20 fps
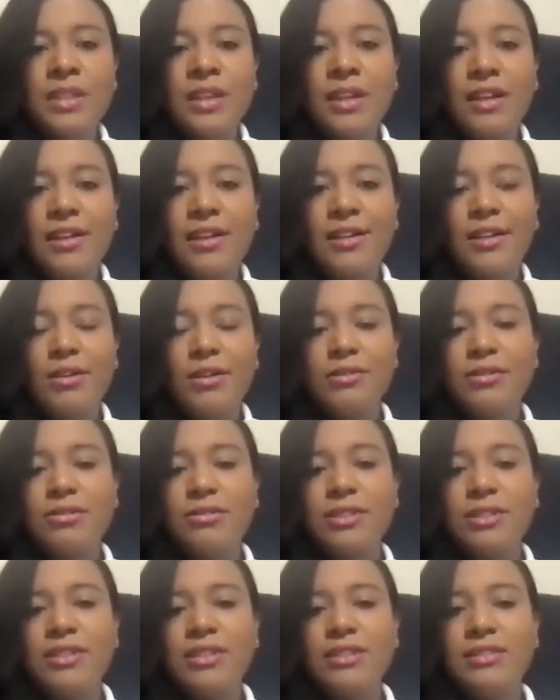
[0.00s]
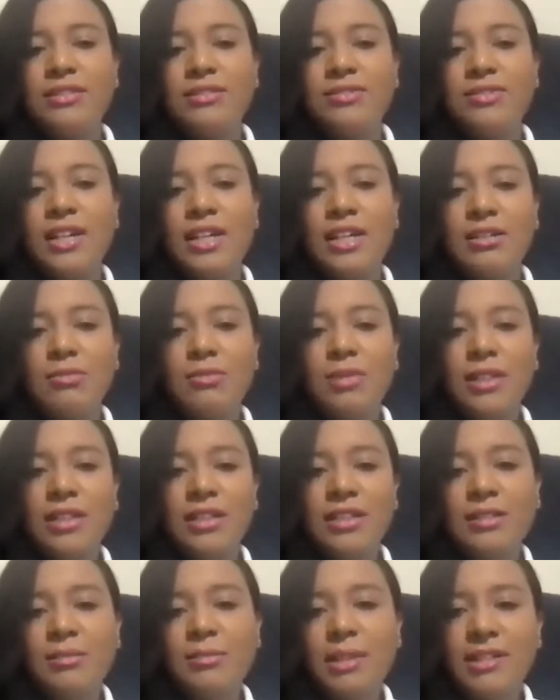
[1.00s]
I also identified what are
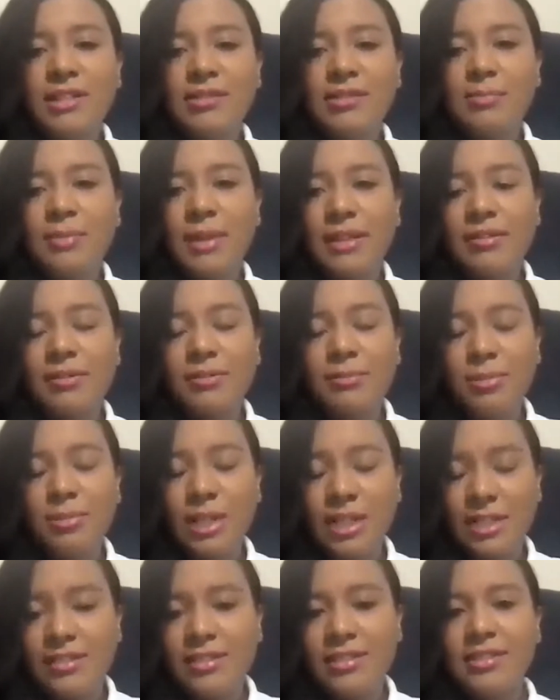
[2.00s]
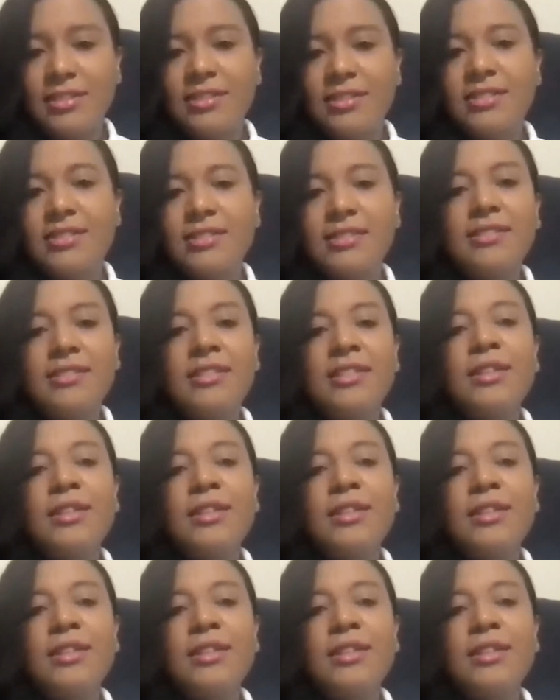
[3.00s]
the best practices